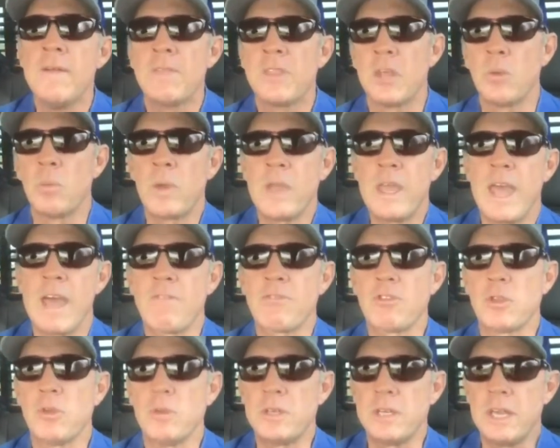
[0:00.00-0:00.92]
then we
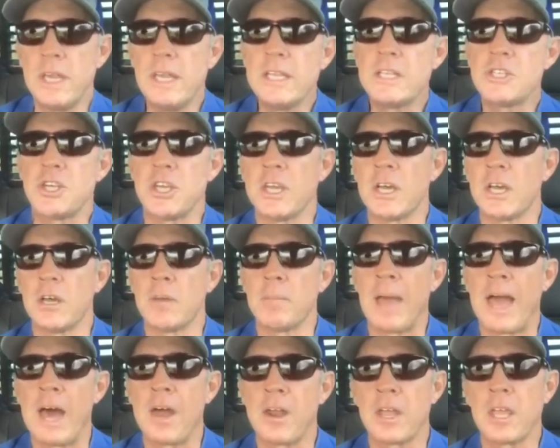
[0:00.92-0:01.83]
have to teach him
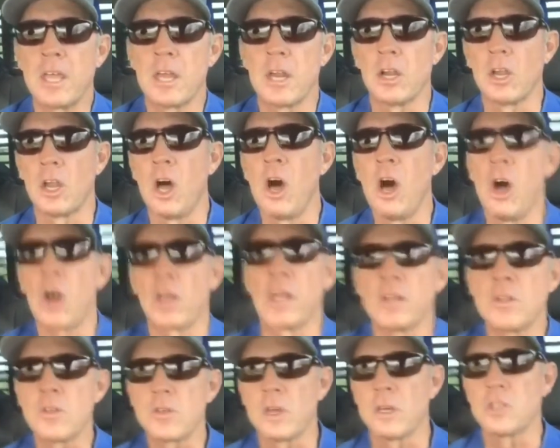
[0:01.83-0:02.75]
how to get along
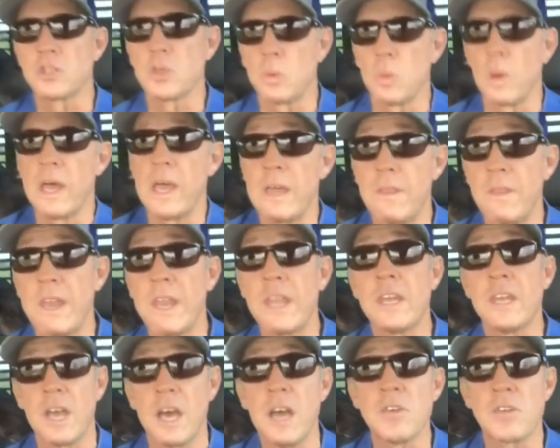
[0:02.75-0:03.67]
in such a way that
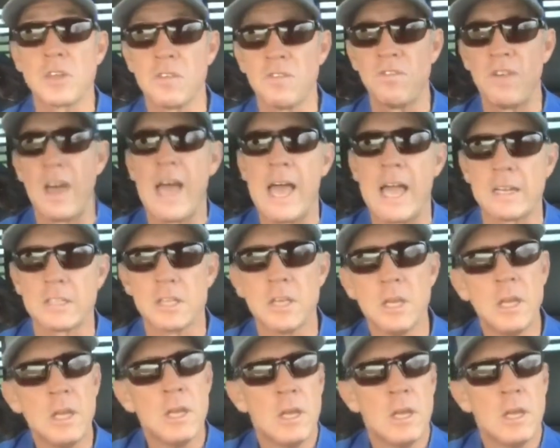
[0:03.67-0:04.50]
it does, in fact,